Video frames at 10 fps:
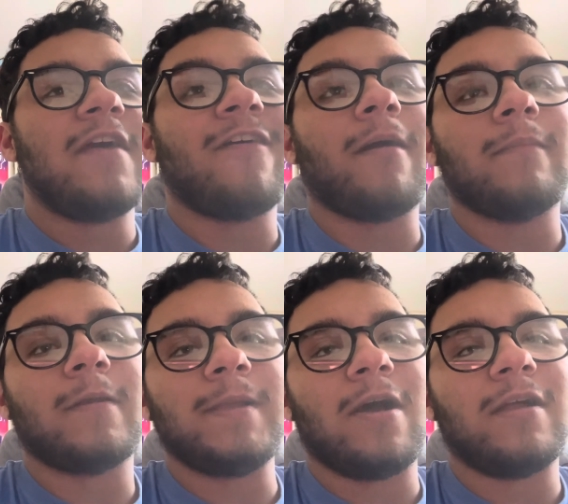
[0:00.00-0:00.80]
I'm, I'm
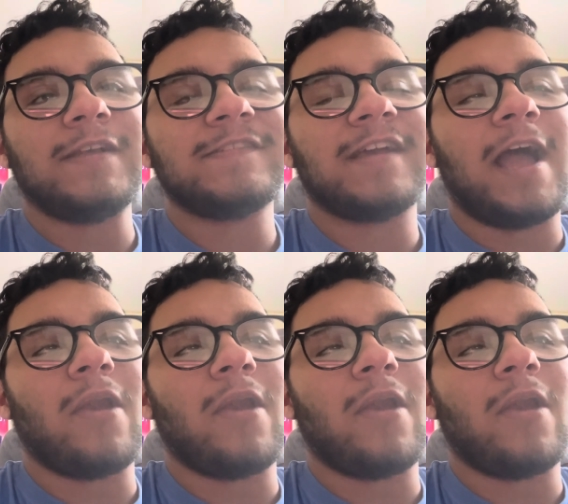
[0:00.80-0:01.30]
gonna be honest,